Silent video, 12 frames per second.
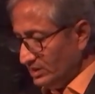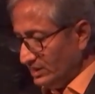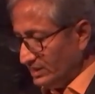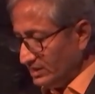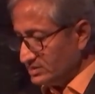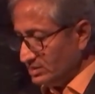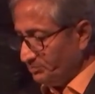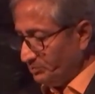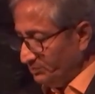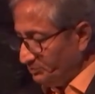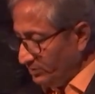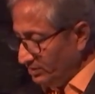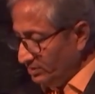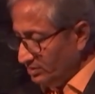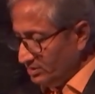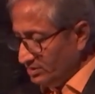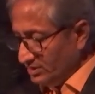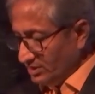It is the people
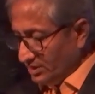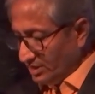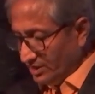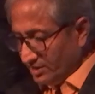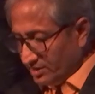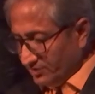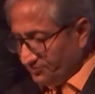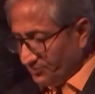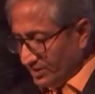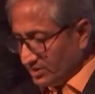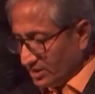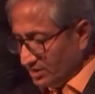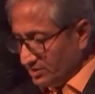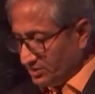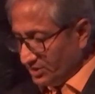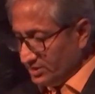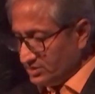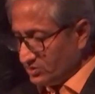in different
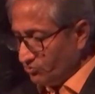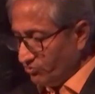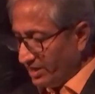countries who